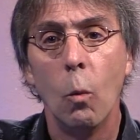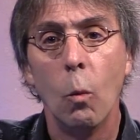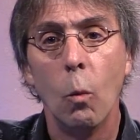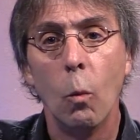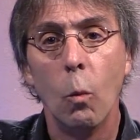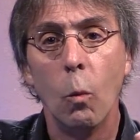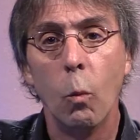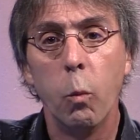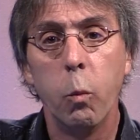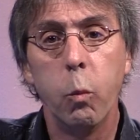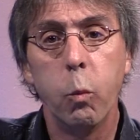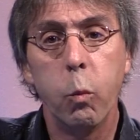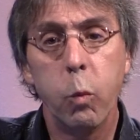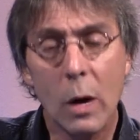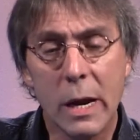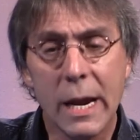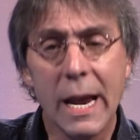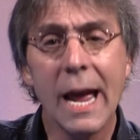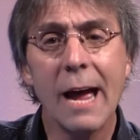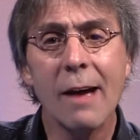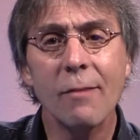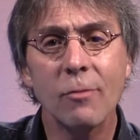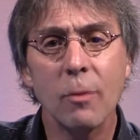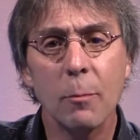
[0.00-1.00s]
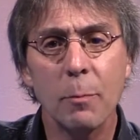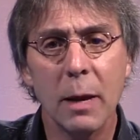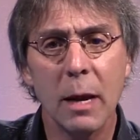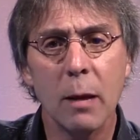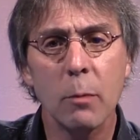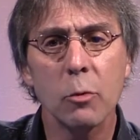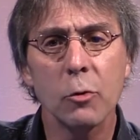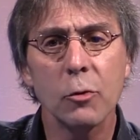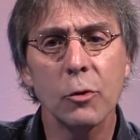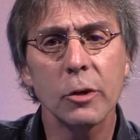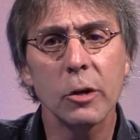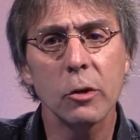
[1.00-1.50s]
We have to be
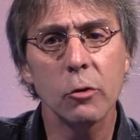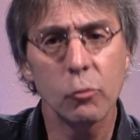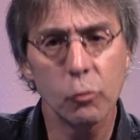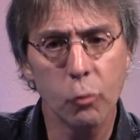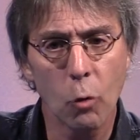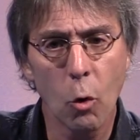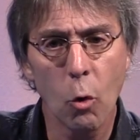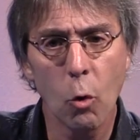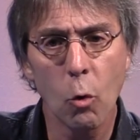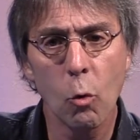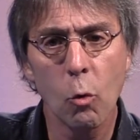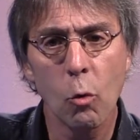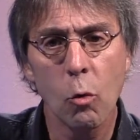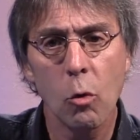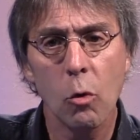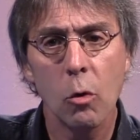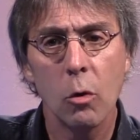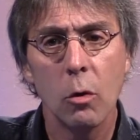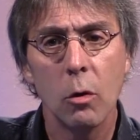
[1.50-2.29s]
able to control